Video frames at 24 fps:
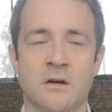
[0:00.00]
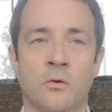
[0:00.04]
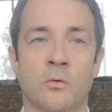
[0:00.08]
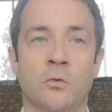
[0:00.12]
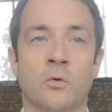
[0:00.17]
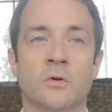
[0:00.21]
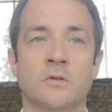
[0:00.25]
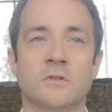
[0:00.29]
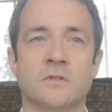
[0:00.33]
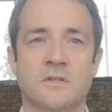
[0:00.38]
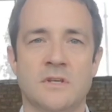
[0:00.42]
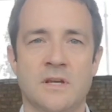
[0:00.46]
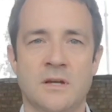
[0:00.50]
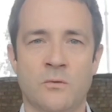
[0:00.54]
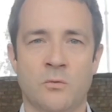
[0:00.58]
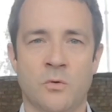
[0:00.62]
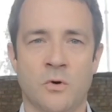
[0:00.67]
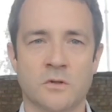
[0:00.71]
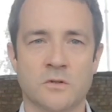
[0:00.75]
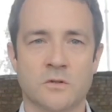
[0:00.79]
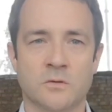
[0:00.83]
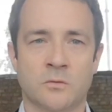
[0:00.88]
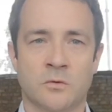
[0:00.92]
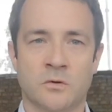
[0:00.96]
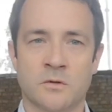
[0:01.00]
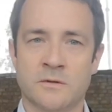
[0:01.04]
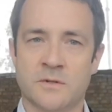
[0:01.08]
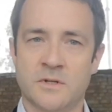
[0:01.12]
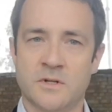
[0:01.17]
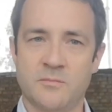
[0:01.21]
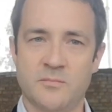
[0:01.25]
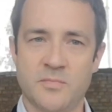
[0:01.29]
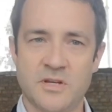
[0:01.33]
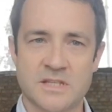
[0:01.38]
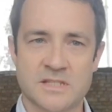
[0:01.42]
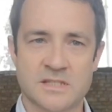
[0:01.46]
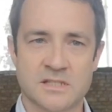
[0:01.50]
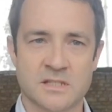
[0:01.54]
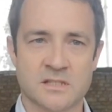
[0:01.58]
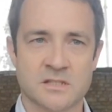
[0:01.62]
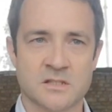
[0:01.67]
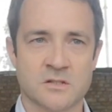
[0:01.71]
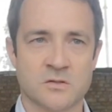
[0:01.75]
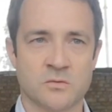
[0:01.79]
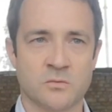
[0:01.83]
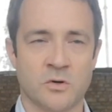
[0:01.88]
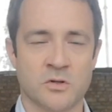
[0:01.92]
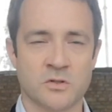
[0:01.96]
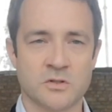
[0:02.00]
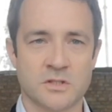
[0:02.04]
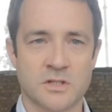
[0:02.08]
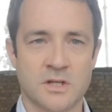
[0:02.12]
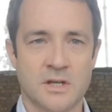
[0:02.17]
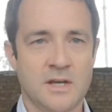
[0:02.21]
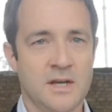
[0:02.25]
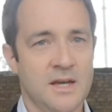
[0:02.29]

what they want, what their businesses want.